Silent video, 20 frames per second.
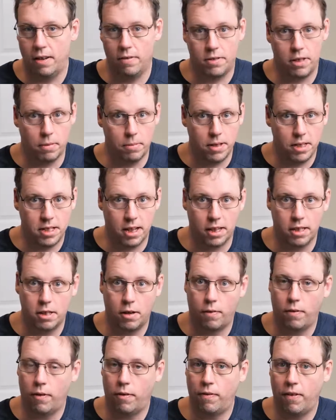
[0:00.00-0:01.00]
If somebody sells
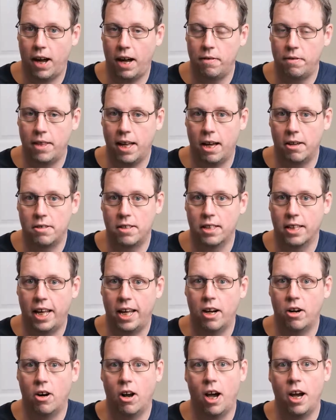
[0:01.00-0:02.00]
it for $5,000
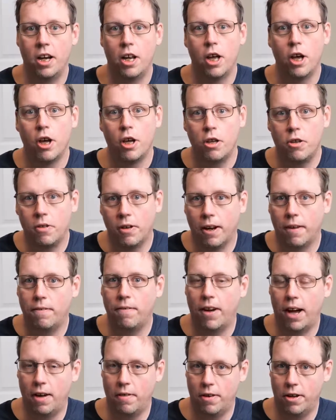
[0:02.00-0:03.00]
later on, you get
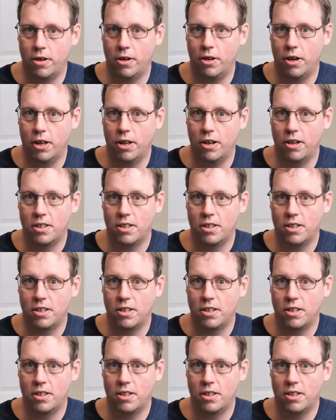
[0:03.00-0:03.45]
$500.